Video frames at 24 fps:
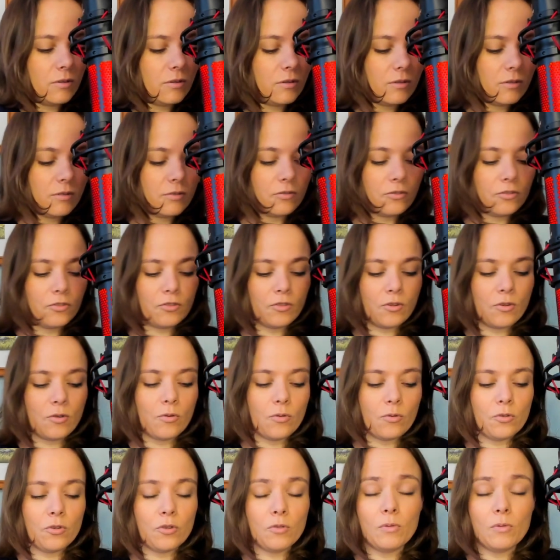
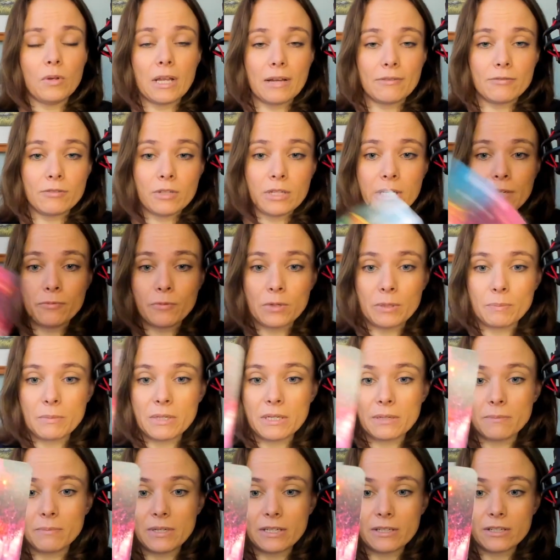So you will have to live with
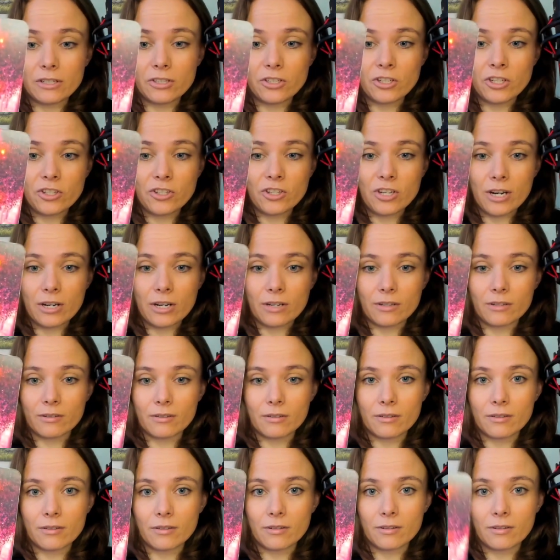me being a chit-chatter.
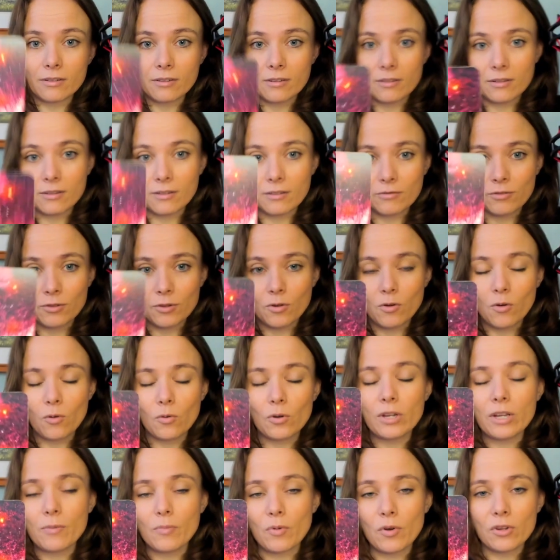If you're
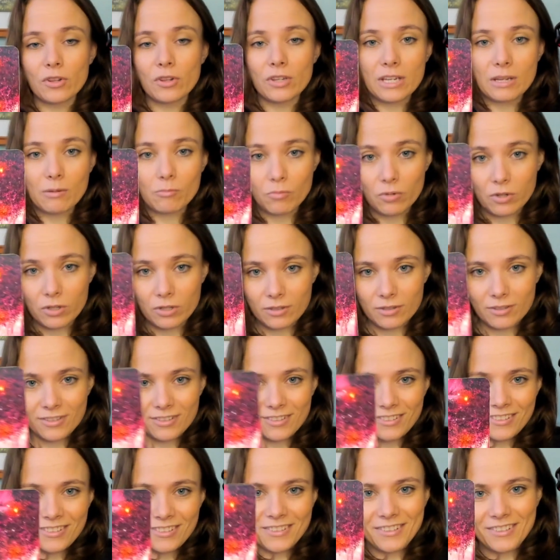calling upon the Empress,
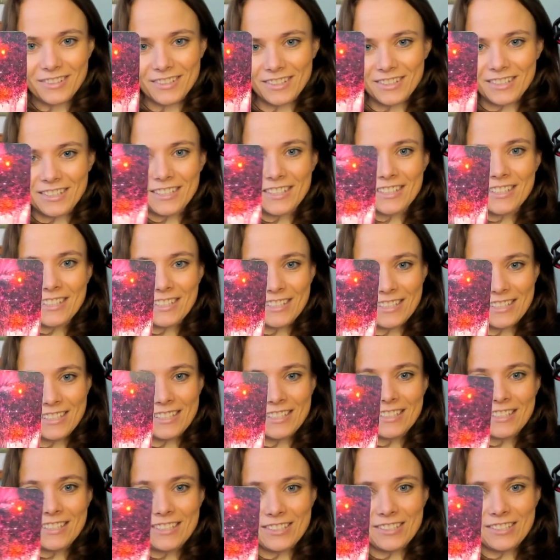
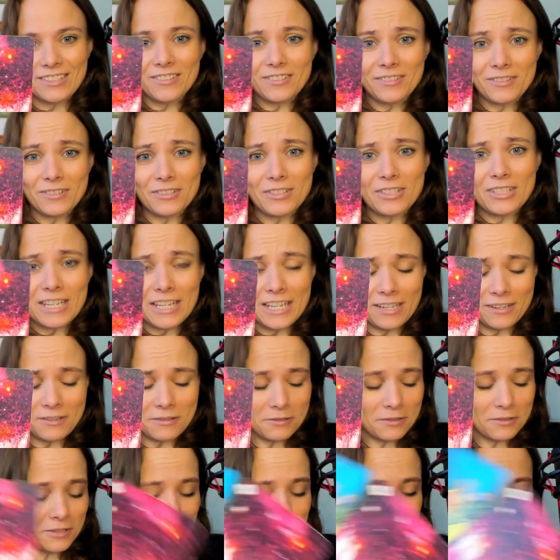you're going to get
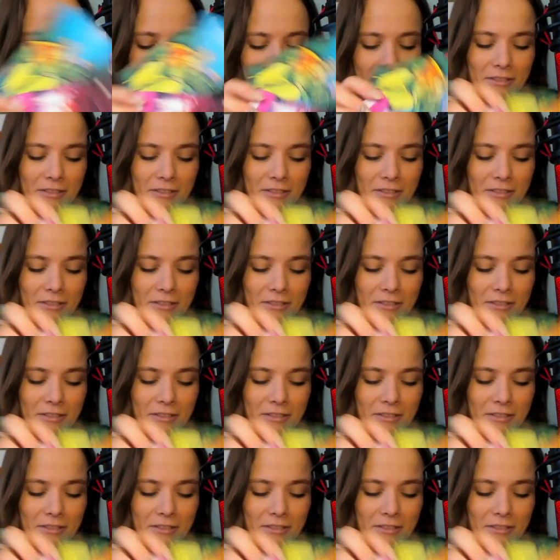her. She's a